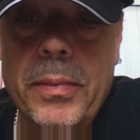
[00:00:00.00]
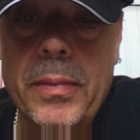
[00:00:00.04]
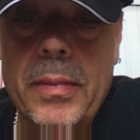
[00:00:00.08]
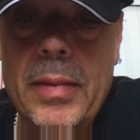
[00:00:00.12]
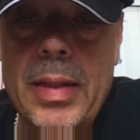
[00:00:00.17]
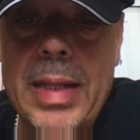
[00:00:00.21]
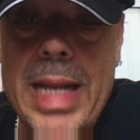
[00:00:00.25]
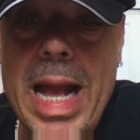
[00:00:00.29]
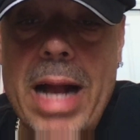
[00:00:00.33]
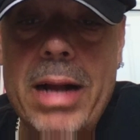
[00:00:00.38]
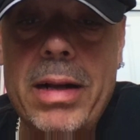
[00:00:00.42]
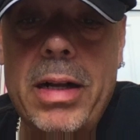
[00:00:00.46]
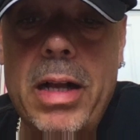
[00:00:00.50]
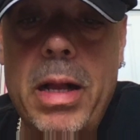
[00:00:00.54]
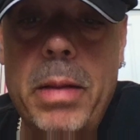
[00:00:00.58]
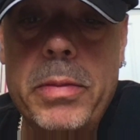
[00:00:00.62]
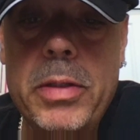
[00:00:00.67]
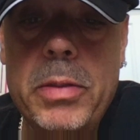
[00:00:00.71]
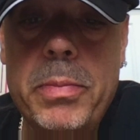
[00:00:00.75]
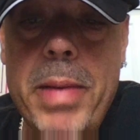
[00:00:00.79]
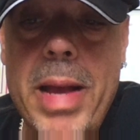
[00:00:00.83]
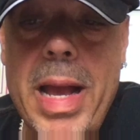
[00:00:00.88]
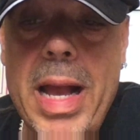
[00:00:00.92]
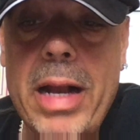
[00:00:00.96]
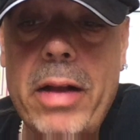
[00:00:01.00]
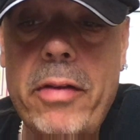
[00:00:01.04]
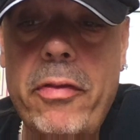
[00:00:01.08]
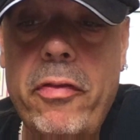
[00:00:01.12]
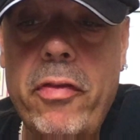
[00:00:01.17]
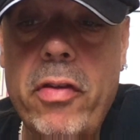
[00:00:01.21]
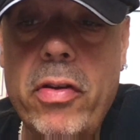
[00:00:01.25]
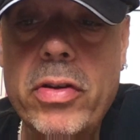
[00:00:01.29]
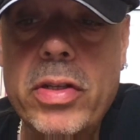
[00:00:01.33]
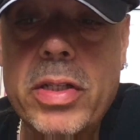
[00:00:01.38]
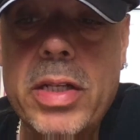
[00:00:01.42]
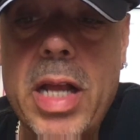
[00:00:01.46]
Now comes back,
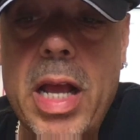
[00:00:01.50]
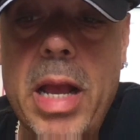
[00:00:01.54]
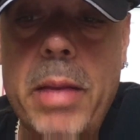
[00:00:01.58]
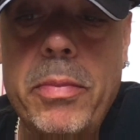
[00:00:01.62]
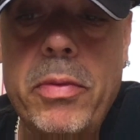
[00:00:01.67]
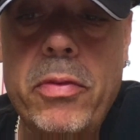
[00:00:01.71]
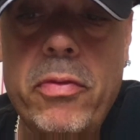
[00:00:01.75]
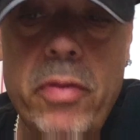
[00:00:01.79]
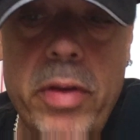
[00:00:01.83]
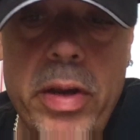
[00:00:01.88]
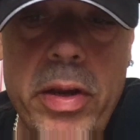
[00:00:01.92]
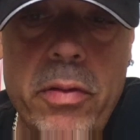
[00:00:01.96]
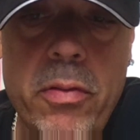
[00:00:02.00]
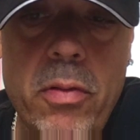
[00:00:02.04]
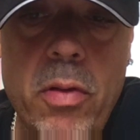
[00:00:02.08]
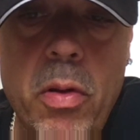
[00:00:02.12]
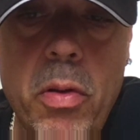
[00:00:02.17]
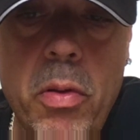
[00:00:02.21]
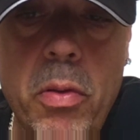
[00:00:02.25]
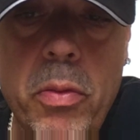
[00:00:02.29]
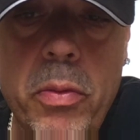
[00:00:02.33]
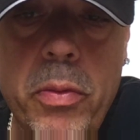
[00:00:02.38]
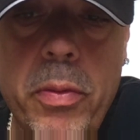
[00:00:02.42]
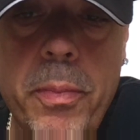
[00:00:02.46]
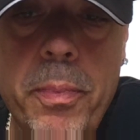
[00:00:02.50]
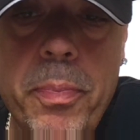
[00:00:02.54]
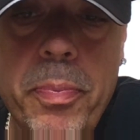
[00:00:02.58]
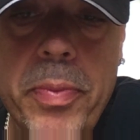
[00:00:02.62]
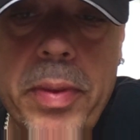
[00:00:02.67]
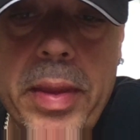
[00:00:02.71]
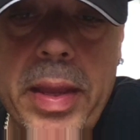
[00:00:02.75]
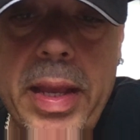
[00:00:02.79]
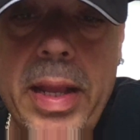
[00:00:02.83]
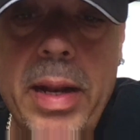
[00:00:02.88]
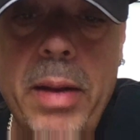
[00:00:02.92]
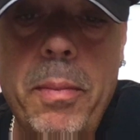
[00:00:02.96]
first time 3-year-old
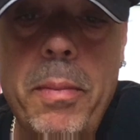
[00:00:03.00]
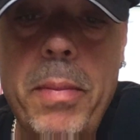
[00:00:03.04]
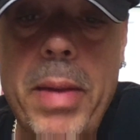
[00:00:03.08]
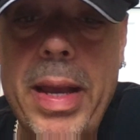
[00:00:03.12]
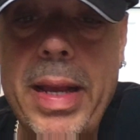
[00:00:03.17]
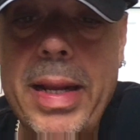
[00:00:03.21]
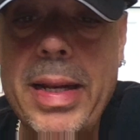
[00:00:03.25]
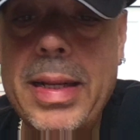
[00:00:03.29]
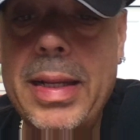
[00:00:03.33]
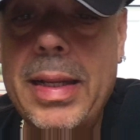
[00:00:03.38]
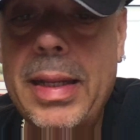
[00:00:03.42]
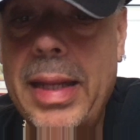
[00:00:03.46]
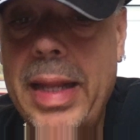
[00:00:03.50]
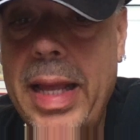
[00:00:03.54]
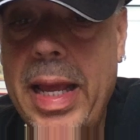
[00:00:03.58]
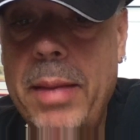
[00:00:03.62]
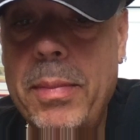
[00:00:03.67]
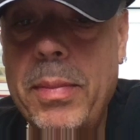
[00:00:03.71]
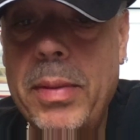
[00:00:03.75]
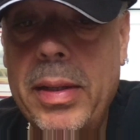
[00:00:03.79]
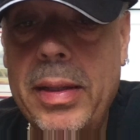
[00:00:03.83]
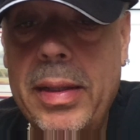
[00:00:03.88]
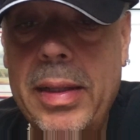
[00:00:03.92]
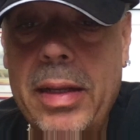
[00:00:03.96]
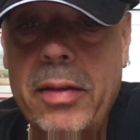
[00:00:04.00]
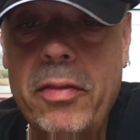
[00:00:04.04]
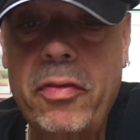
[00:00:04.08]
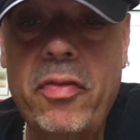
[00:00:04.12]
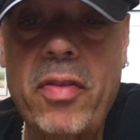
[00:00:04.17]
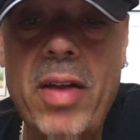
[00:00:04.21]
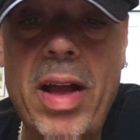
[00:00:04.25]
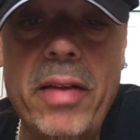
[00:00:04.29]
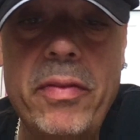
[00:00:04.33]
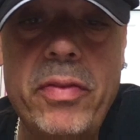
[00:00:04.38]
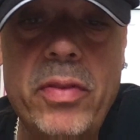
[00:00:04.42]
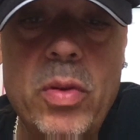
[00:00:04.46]
in a maiden claimer,
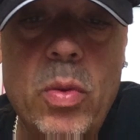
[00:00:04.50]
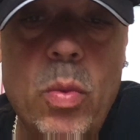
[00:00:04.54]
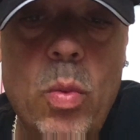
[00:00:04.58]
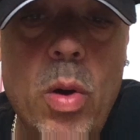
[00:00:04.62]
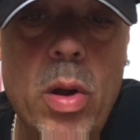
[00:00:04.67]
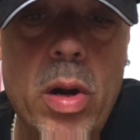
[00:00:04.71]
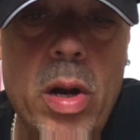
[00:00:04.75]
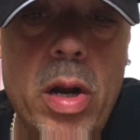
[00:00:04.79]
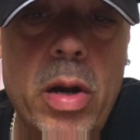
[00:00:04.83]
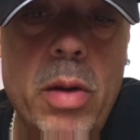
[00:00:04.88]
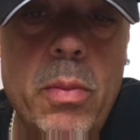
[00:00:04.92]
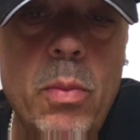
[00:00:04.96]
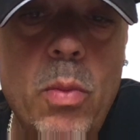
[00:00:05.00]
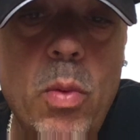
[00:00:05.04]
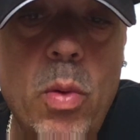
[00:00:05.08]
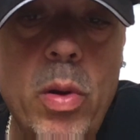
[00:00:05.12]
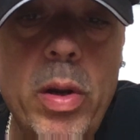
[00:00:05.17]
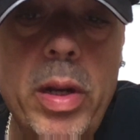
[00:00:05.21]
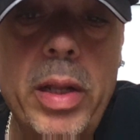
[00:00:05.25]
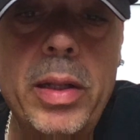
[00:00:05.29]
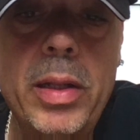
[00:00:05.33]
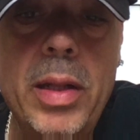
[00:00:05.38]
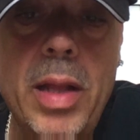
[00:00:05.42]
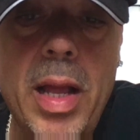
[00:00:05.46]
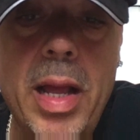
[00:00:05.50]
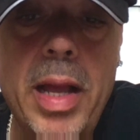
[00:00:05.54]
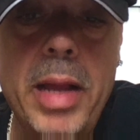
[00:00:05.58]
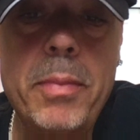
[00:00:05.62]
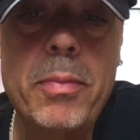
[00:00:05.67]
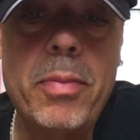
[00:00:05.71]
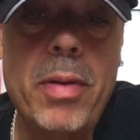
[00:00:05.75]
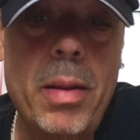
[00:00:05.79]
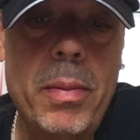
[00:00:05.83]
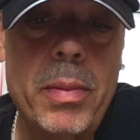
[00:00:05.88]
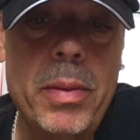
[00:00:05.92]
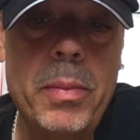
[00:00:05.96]
5-1 on a morning line.
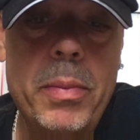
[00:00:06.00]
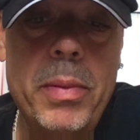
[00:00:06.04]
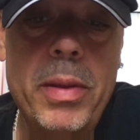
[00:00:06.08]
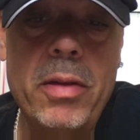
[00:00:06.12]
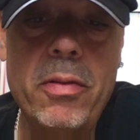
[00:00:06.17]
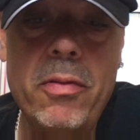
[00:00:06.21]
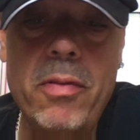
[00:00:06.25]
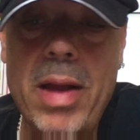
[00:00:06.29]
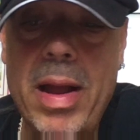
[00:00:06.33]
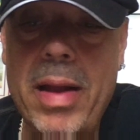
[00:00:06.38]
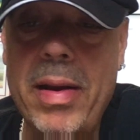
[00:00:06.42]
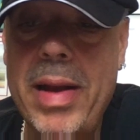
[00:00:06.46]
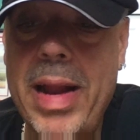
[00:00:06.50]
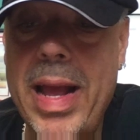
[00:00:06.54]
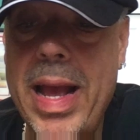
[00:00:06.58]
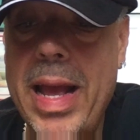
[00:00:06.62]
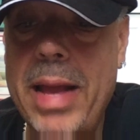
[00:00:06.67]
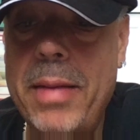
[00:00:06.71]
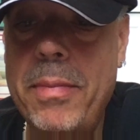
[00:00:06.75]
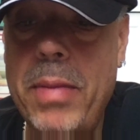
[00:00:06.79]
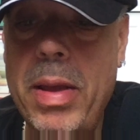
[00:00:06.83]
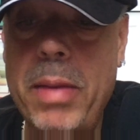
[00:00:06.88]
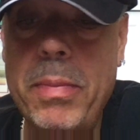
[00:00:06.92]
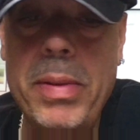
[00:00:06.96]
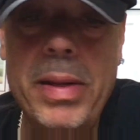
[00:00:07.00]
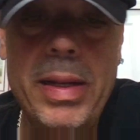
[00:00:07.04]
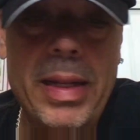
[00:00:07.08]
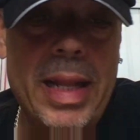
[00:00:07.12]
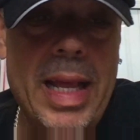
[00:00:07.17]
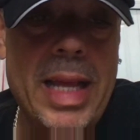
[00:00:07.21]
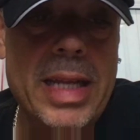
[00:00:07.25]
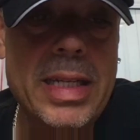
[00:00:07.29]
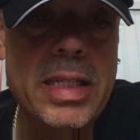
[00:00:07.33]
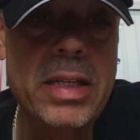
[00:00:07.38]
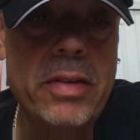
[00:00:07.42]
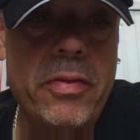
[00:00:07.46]
Probably be around that, maybe
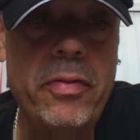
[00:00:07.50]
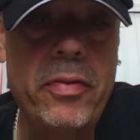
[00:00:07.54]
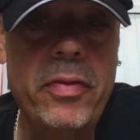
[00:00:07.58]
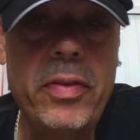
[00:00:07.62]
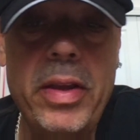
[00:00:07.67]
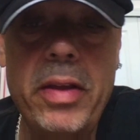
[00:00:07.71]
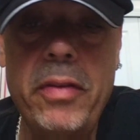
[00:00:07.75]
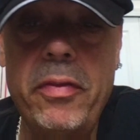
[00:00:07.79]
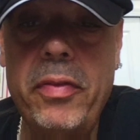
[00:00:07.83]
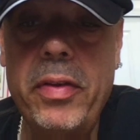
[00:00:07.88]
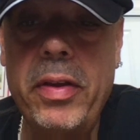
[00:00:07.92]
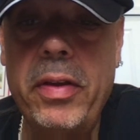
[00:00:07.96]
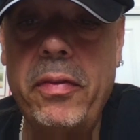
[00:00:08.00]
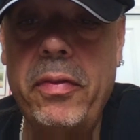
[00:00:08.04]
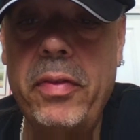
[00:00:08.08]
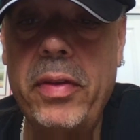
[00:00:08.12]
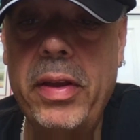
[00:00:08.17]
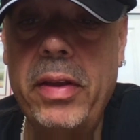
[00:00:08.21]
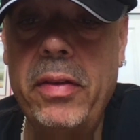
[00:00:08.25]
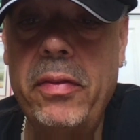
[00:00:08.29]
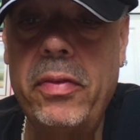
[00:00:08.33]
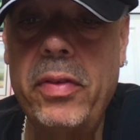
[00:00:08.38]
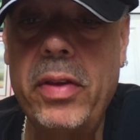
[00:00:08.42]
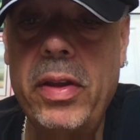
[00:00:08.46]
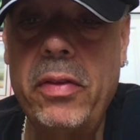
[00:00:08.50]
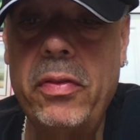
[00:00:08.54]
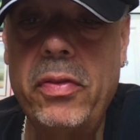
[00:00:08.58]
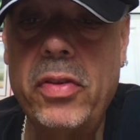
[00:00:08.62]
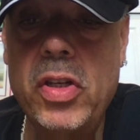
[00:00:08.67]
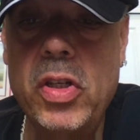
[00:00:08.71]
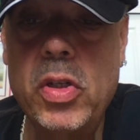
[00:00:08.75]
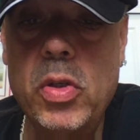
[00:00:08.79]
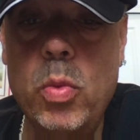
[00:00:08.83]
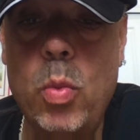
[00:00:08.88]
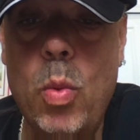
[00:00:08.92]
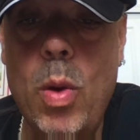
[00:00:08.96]
less if
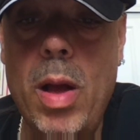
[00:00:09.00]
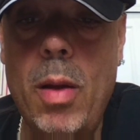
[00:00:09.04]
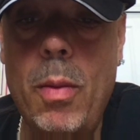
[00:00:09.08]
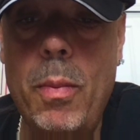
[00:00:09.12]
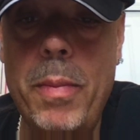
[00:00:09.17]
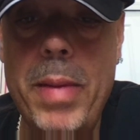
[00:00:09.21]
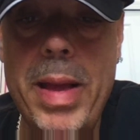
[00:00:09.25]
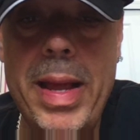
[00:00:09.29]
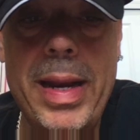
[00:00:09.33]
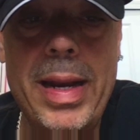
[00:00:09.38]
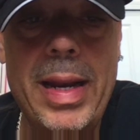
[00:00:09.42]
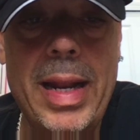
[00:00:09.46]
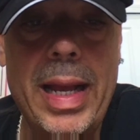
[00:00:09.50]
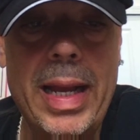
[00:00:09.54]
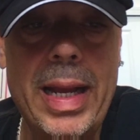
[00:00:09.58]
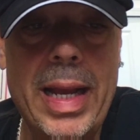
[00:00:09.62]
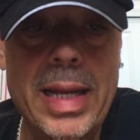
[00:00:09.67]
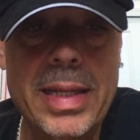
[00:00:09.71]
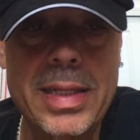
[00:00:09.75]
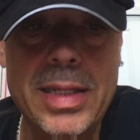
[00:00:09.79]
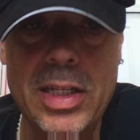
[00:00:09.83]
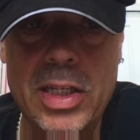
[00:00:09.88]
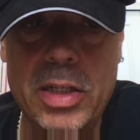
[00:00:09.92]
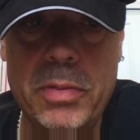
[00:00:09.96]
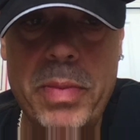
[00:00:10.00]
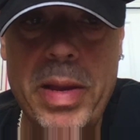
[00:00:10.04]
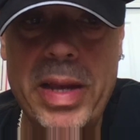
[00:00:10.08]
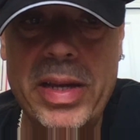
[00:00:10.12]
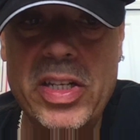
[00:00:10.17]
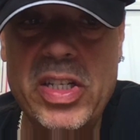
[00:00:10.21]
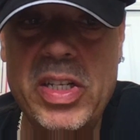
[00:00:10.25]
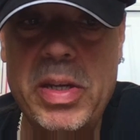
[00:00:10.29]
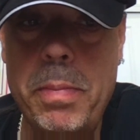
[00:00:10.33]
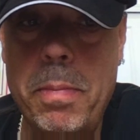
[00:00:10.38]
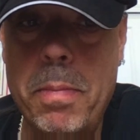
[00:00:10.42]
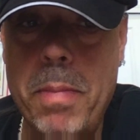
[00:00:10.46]
she's well meant, like I
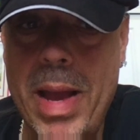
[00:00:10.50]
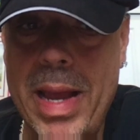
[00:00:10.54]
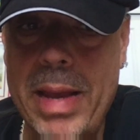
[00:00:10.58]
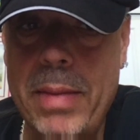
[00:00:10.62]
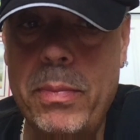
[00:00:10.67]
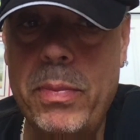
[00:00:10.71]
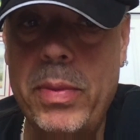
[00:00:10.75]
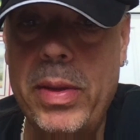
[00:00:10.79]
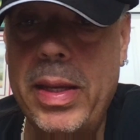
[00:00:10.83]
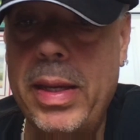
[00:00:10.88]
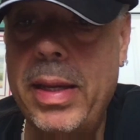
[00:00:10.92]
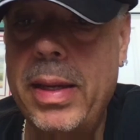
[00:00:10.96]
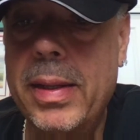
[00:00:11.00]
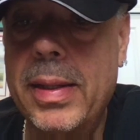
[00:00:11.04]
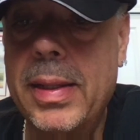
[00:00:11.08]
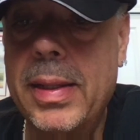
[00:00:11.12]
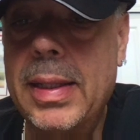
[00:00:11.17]
suspect she might be.